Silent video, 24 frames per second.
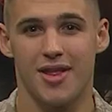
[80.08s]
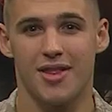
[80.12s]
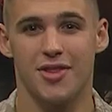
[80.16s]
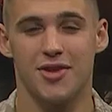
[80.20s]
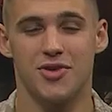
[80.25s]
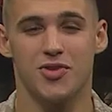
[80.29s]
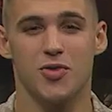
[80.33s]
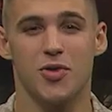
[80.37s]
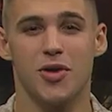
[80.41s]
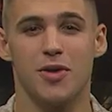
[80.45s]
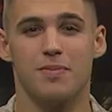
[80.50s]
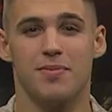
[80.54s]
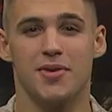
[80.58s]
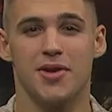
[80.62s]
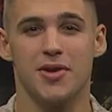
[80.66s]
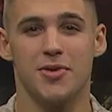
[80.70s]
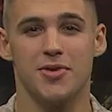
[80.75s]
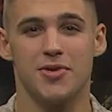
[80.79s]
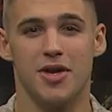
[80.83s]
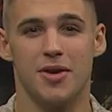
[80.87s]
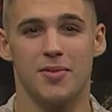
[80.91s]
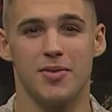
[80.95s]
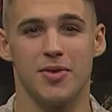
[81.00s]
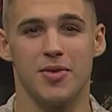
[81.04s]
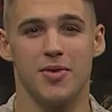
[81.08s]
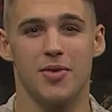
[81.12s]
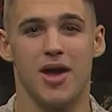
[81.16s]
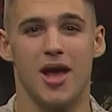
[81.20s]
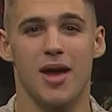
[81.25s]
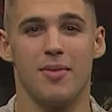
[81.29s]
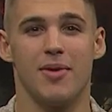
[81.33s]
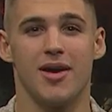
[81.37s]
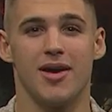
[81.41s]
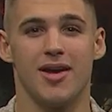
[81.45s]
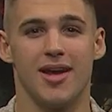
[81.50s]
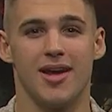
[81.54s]
The Joint
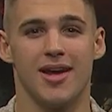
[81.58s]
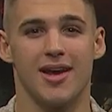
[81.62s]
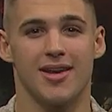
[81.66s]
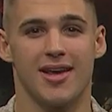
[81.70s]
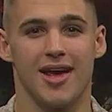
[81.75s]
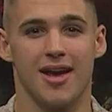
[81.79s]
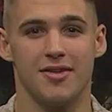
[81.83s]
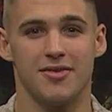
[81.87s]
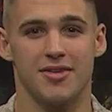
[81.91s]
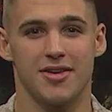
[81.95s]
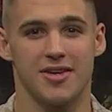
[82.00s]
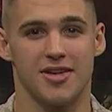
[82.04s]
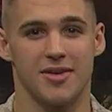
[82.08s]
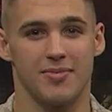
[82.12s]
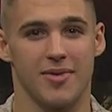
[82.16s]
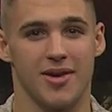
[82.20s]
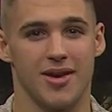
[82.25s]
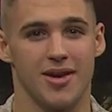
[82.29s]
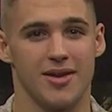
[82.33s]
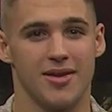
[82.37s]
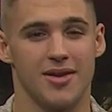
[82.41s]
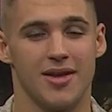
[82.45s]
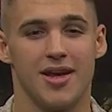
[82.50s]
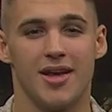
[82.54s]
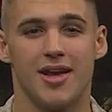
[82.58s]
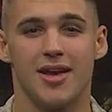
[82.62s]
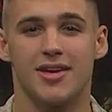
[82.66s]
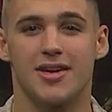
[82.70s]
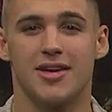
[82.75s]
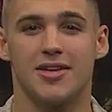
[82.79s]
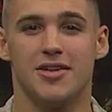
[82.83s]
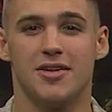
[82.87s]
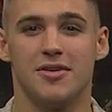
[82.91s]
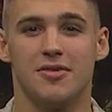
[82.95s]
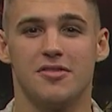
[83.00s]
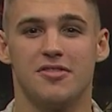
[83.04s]
POW MIA Accounting Command
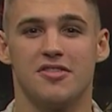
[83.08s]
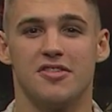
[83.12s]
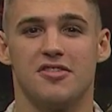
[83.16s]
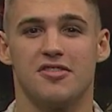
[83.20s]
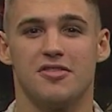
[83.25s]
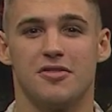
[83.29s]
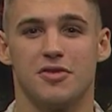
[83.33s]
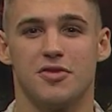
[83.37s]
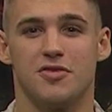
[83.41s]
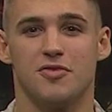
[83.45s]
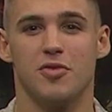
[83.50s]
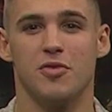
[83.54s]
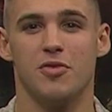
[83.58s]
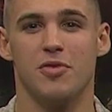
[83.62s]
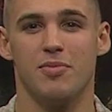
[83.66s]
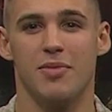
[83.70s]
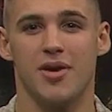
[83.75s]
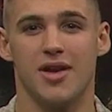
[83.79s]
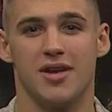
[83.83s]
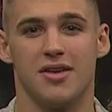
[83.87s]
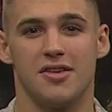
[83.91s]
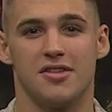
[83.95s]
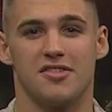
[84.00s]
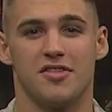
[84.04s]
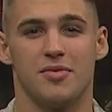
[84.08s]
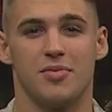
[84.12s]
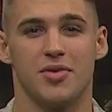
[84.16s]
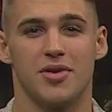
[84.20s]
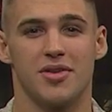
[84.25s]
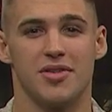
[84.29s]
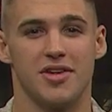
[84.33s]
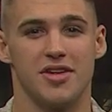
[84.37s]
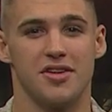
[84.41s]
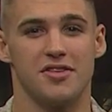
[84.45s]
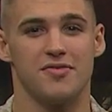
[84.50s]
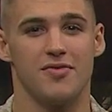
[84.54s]
continues to search for remains to
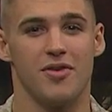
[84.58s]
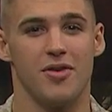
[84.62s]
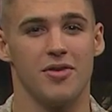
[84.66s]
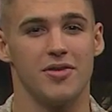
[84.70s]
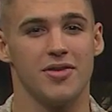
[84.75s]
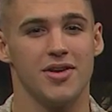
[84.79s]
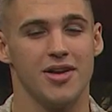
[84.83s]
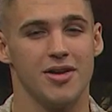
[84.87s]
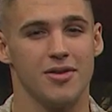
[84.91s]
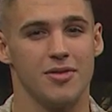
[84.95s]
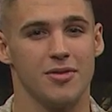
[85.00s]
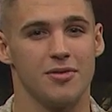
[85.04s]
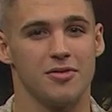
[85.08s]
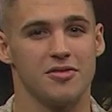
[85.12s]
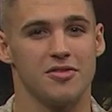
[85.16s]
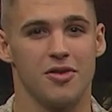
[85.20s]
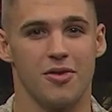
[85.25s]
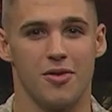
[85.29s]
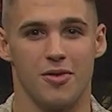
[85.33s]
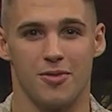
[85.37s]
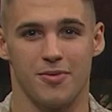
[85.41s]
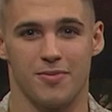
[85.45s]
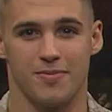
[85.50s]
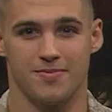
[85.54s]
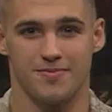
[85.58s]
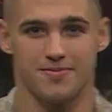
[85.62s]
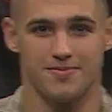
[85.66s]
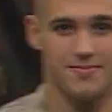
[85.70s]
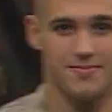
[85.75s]
bring these fallen heroes home.